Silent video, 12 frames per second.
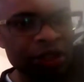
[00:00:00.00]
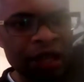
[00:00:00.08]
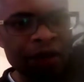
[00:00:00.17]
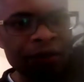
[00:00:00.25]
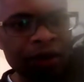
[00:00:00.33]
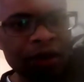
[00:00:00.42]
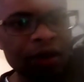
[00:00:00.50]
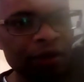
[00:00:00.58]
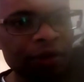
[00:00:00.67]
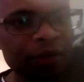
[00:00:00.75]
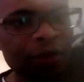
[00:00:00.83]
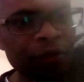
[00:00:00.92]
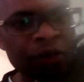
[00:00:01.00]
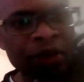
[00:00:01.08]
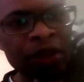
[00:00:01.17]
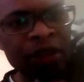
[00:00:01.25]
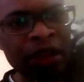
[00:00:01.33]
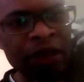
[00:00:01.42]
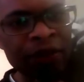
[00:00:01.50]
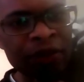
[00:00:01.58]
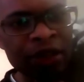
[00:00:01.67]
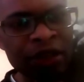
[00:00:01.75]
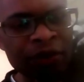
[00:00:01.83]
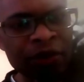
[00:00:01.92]
shaver for
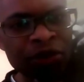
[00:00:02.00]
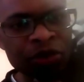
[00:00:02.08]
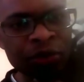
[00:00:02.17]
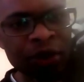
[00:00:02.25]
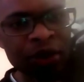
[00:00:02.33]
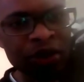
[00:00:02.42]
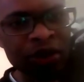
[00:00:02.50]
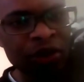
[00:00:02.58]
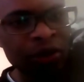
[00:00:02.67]
every individual. But